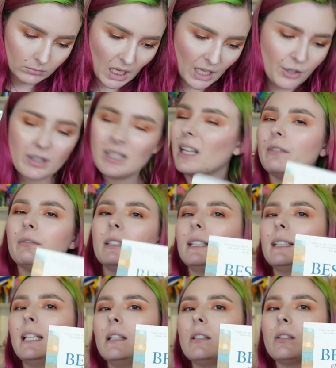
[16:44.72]
I don't think I really
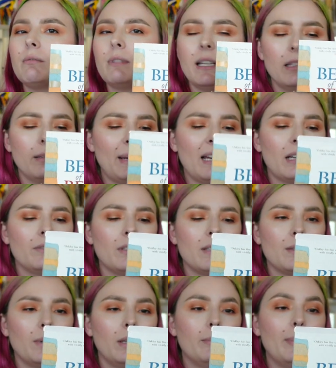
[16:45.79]
need to read the back of
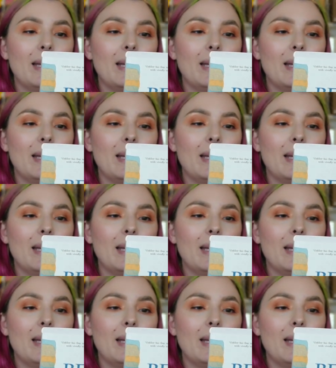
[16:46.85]
this one.